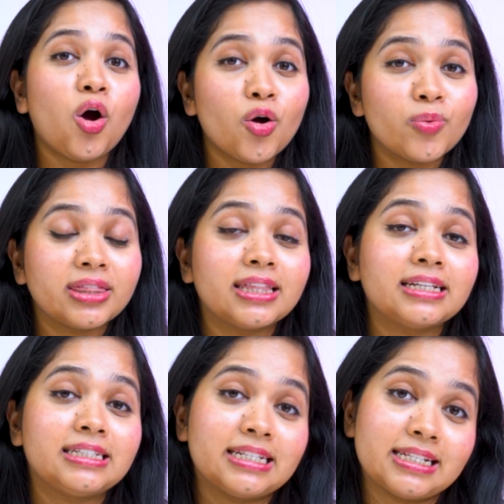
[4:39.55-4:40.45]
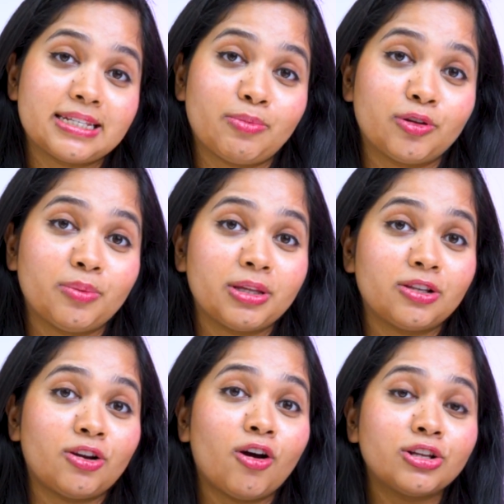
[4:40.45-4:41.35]
or when the details about the
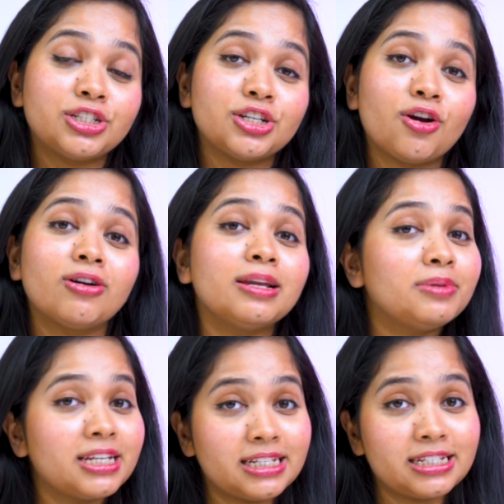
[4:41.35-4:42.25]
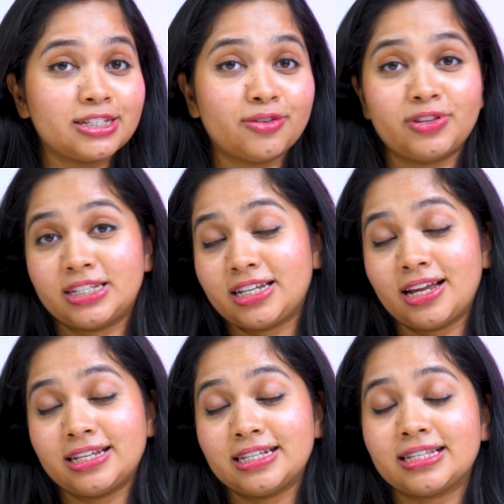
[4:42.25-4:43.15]
methodology or limitations of the
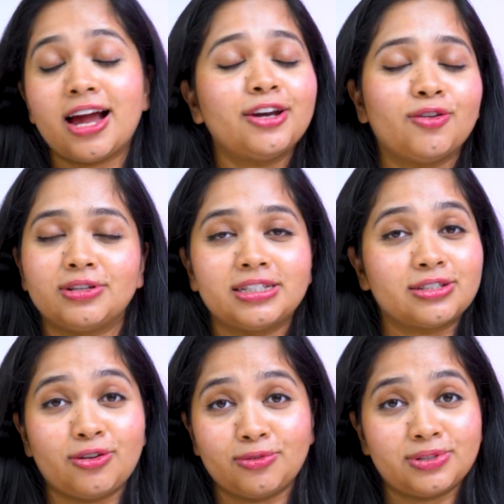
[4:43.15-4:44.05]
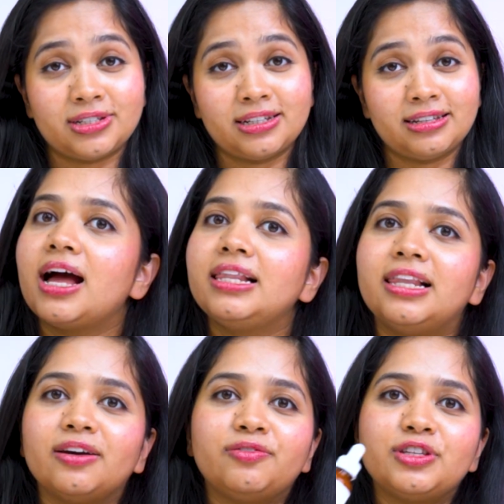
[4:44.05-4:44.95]
studies are not disclosed. I
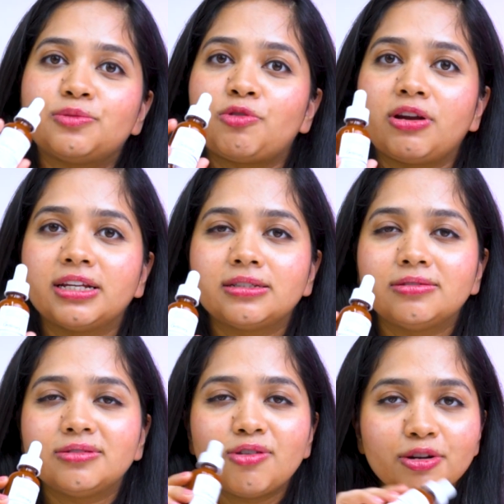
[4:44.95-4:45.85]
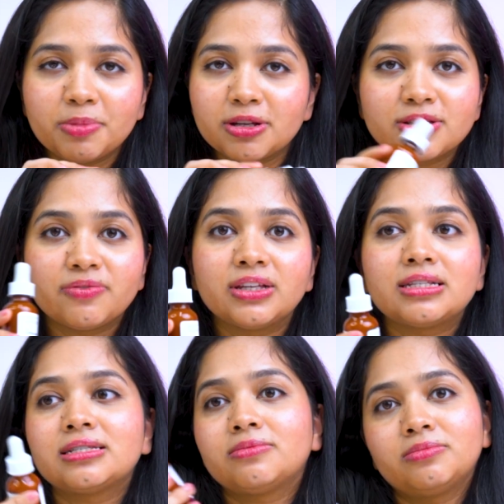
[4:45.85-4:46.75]
love this product, not because of
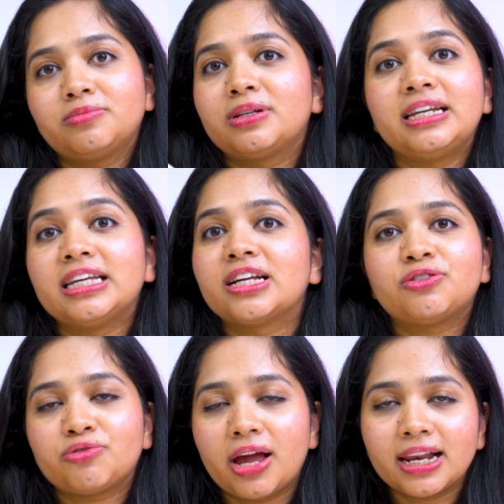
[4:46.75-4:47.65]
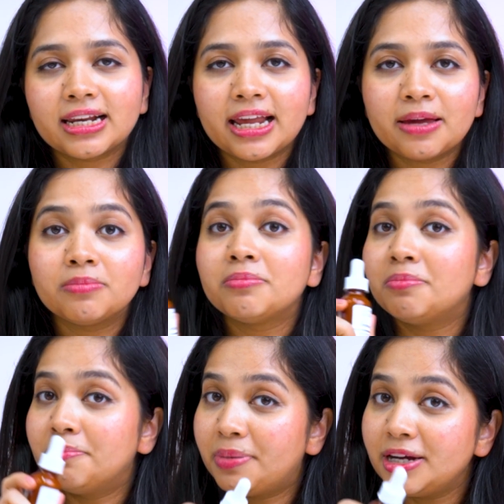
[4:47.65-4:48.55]
this clinical trial claim,
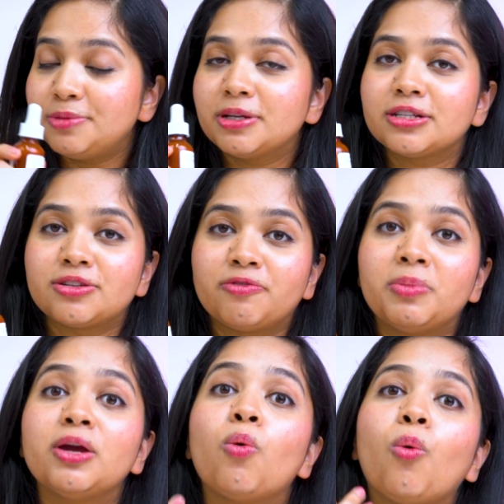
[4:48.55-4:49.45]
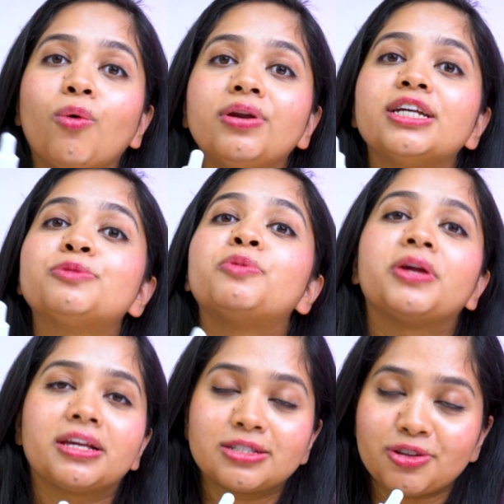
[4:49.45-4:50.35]
but because of my own
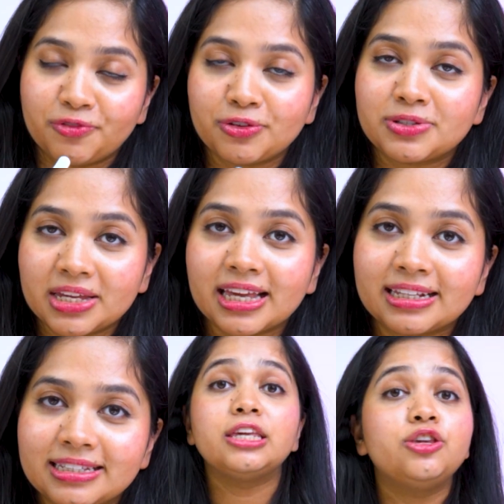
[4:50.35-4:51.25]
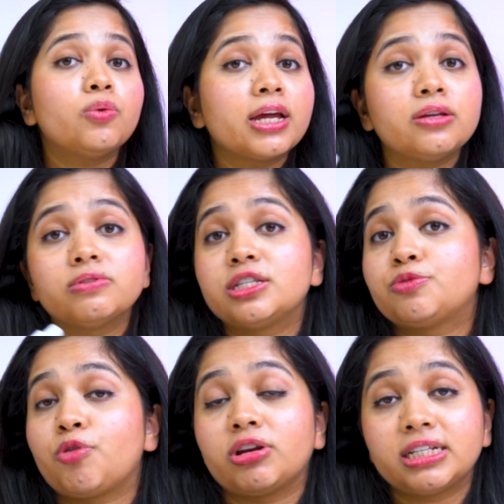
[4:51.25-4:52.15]
experience of using it. You can use this
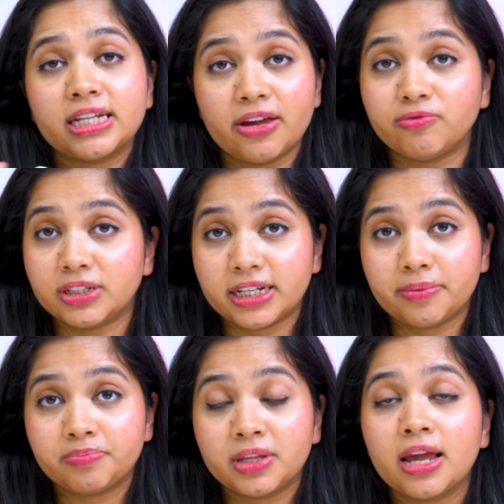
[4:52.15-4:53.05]
product every day,